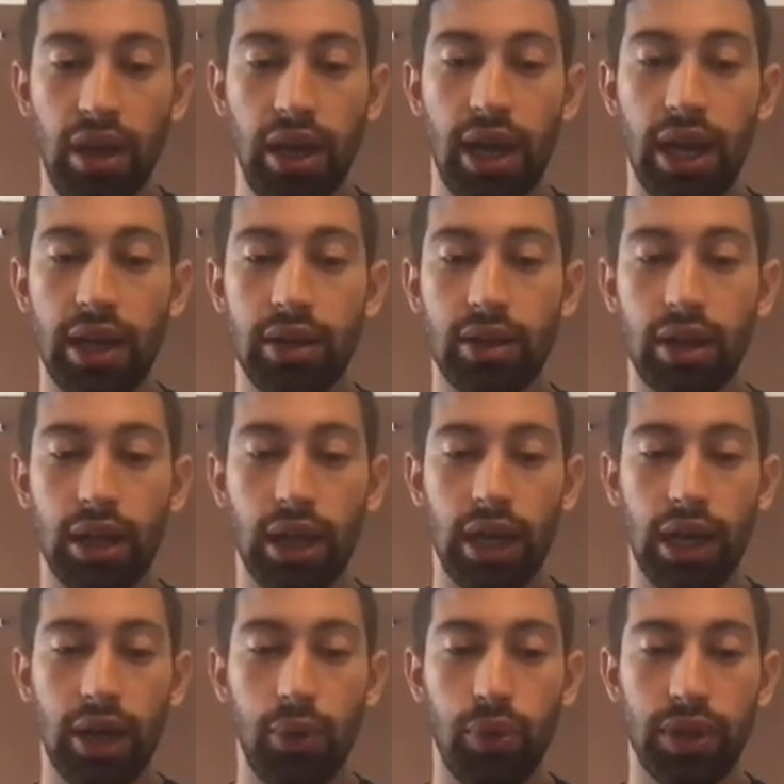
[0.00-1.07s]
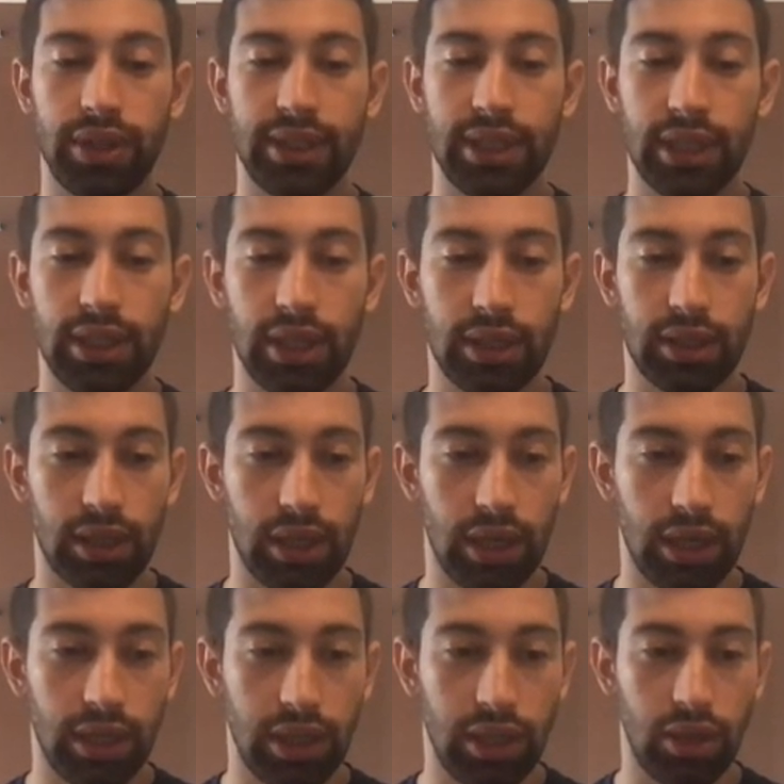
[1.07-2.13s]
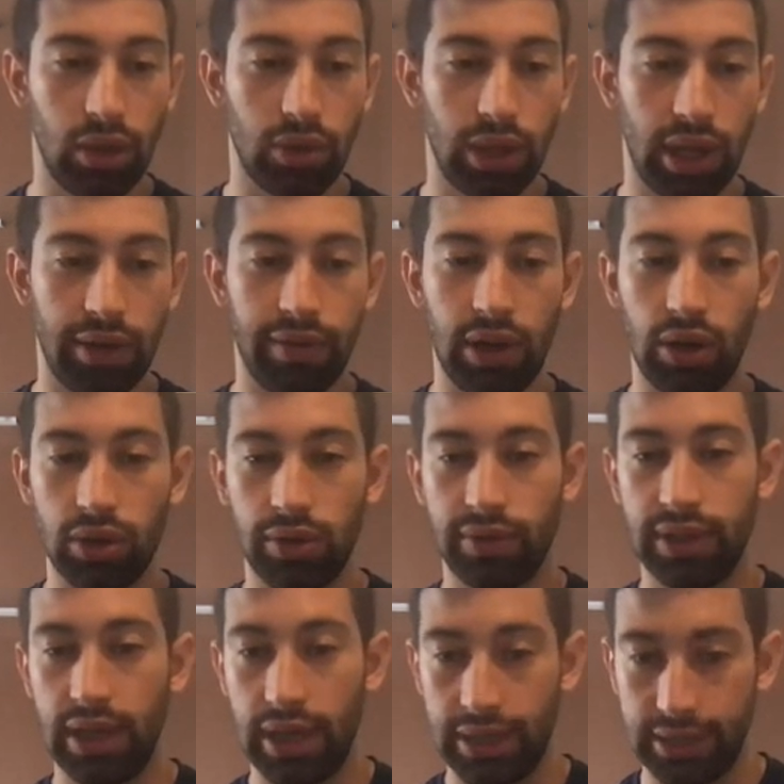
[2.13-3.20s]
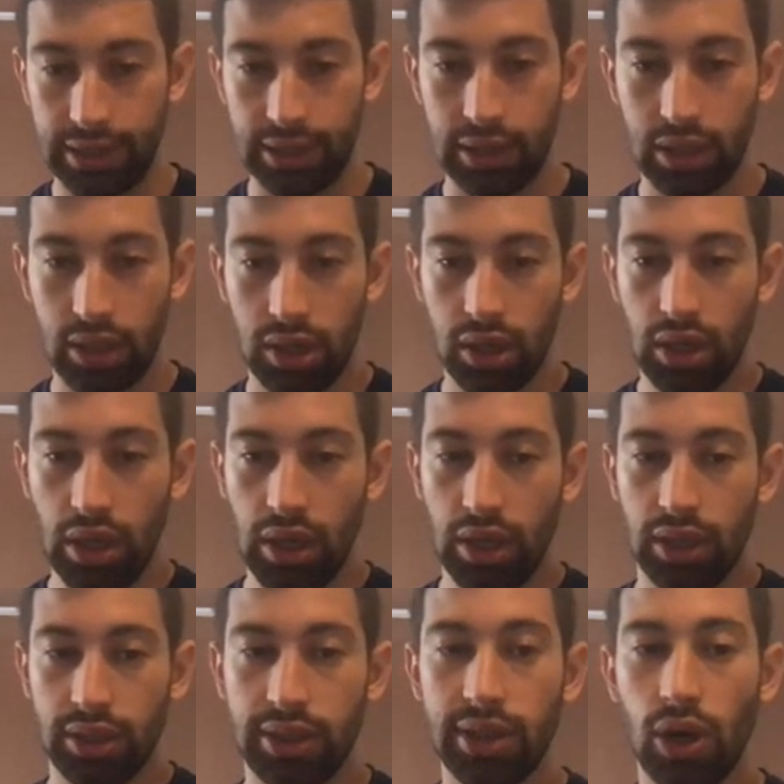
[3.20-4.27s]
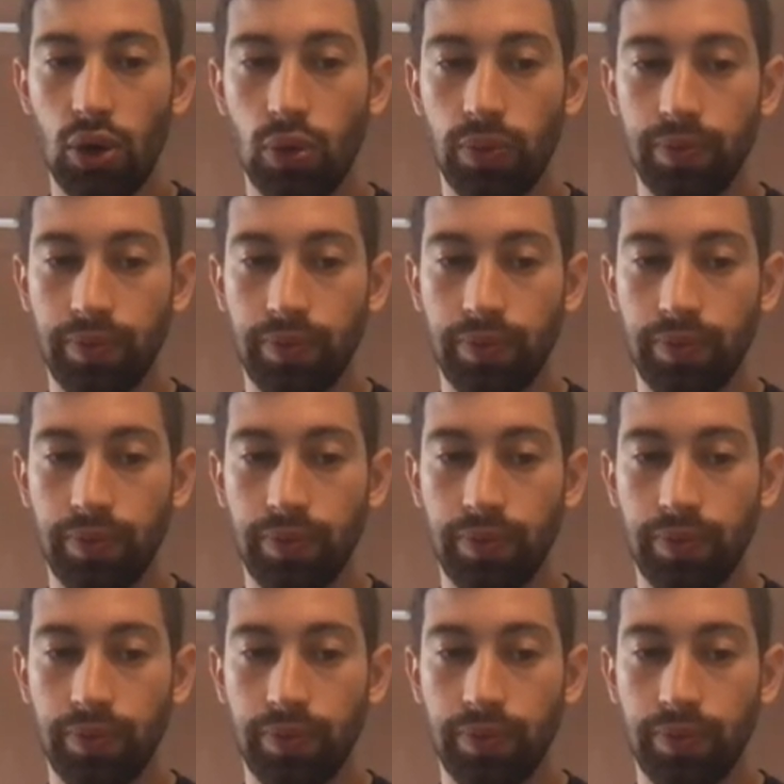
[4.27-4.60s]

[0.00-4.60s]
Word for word: And uh, we see that uh, they don't have a lot of delays. So